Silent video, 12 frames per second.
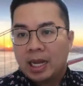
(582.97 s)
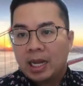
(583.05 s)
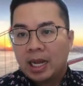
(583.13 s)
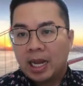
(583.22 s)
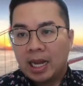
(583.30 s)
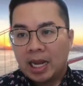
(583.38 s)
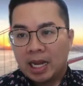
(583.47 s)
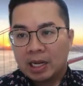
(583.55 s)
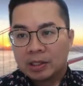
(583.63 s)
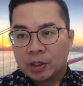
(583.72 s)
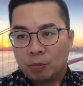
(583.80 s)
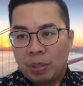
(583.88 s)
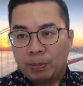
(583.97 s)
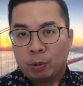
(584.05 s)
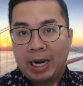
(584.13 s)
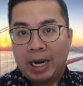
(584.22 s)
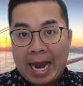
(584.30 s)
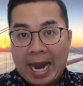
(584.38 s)
And so people
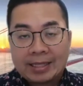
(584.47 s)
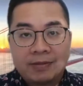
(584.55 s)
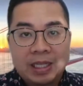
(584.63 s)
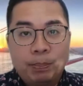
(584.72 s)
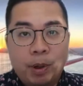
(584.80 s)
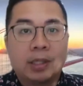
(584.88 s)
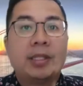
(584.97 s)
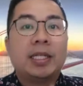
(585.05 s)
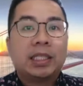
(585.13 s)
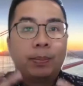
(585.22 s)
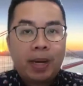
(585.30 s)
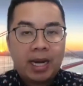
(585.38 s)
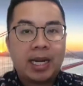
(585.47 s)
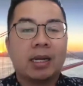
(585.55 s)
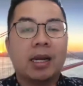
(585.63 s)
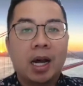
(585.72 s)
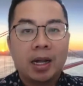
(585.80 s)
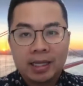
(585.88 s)
were actively participating
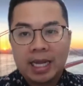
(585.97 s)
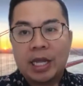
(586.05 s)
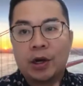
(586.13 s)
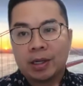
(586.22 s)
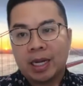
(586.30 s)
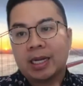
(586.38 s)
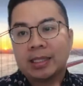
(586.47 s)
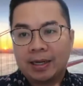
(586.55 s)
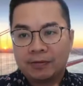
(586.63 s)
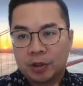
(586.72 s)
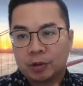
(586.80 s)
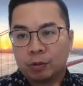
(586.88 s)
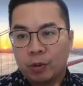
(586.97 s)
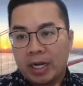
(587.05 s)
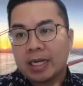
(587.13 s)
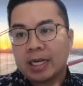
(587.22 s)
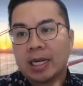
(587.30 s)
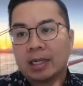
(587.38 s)
on the internet instead of just
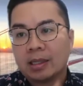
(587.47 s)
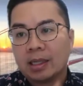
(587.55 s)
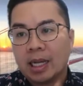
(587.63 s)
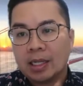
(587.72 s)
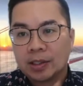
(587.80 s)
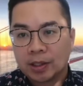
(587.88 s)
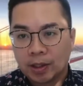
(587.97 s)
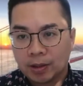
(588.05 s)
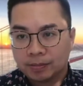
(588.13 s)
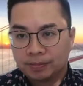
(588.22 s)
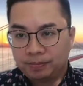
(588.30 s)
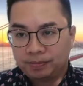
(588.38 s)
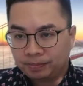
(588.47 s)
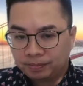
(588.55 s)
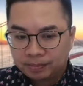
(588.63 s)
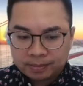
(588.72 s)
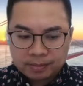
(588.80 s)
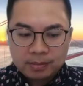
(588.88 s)
reading it. And so
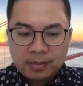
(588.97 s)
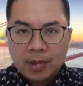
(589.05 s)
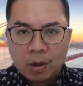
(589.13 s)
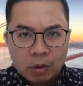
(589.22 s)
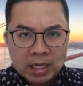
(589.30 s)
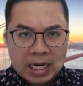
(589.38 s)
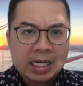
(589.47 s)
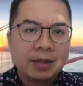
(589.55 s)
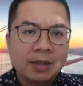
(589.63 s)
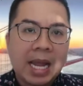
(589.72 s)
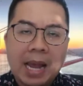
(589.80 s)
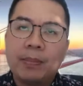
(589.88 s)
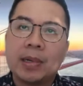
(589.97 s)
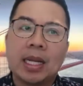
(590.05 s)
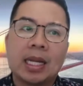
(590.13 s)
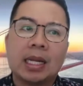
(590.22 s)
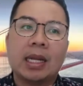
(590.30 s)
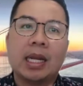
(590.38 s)
what ended up
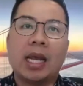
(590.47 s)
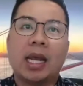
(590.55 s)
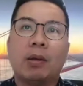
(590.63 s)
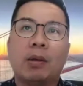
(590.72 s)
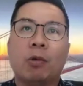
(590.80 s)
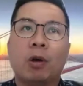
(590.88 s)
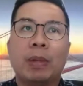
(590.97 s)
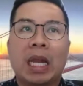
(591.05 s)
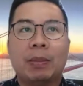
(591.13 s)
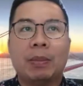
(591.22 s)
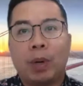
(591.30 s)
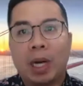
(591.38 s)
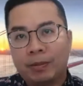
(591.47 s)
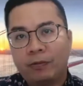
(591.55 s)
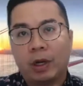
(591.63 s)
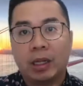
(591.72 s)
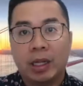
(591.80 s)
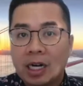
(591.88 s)
happening and what became a problem
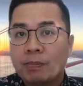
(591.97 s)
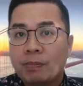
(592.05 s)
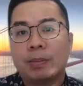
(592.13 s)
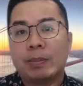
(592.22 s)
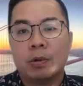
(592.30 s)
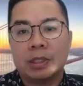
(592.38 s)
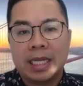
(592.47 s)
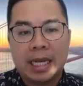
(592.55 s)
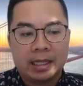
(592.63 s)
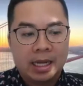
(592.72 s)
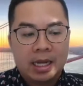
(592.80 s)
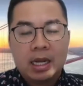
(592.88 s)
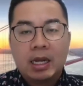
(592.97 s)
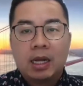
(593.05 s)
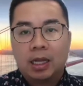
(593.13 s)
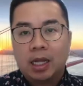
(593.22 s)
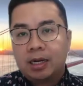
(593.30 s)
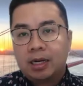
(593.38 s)
for a lot of people was that a
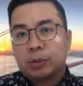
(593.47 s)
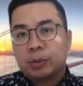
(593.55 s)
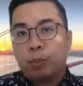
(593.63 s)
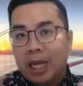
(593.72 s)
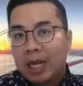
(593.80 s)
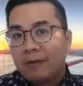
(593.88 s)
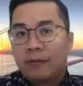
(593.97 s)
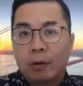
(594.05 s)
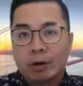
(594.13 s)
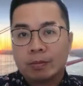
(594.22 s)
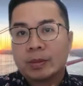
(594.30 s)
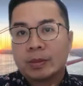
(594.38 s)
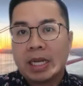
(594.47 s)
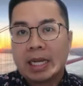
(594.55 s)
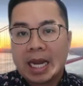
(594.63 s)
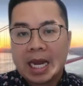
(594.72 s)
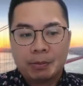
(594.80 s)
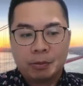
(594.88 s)
lot of these platforms
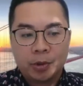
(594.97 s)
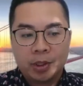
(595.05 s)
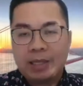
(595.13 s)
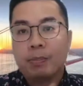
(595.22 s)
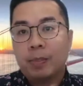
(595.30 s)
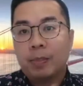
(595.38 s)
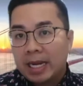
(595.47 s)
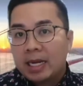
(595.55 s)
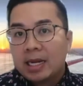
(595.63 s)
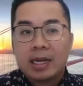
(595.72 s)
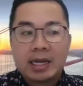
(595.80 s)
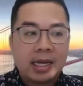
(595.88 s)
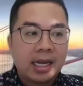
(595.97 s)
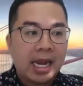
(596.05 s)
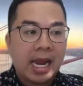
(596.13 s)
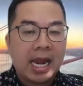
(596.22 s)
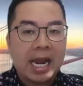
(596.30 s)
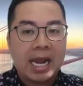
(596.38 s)
became really big
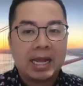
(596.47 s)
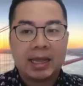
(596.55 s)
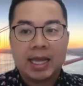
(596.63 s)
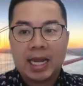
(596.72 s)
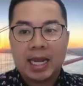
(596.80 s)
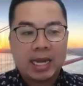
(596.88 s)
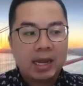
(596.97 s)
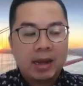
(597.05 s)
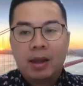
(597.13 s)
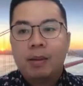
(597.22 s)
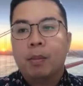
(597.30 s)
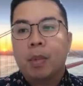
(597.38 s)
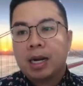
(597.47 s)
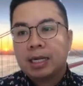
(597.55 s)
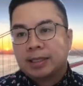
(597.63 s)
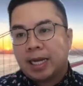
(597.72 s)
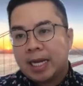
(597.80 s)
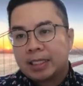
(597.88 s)
and they
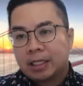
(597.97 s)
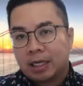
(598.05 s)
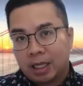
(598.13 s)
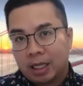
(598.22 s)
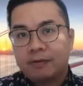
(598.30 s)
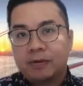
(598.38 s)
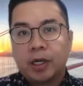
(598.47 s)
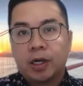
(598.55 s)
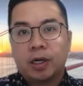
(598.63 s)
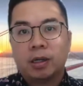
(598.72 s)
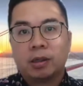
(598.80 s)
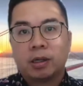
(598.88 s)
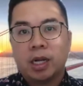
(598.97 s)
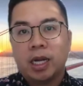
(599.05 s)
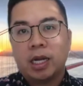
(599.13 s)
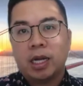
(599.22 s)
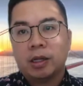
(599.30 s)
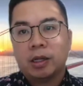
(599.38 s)
monetize on a lot of their
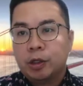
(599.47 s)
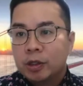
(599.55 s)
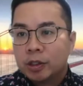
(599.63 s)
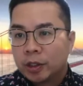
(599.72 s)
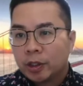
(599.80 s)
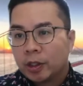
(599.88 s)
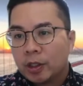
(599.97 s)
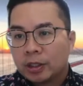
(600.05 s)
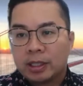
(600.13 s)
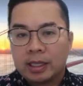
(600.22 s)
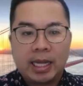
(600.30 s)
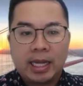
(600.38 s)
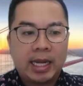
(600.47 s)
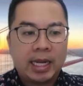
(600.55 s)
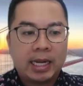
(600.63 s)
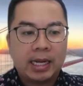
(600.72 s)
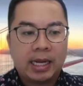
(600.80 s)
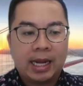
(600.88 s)
users.
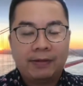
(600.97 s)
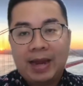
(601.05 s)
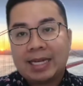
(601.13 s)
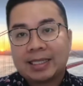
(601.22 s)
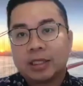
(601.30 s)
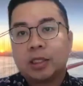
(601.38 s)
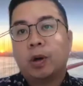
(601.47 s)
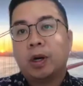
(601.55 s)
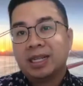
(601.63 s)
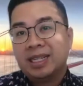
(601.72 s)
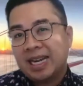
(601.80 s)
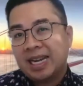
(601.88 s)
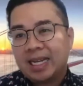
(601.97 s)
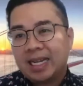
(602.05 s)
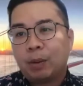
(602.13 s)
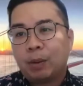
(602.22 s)
They have access to our data, our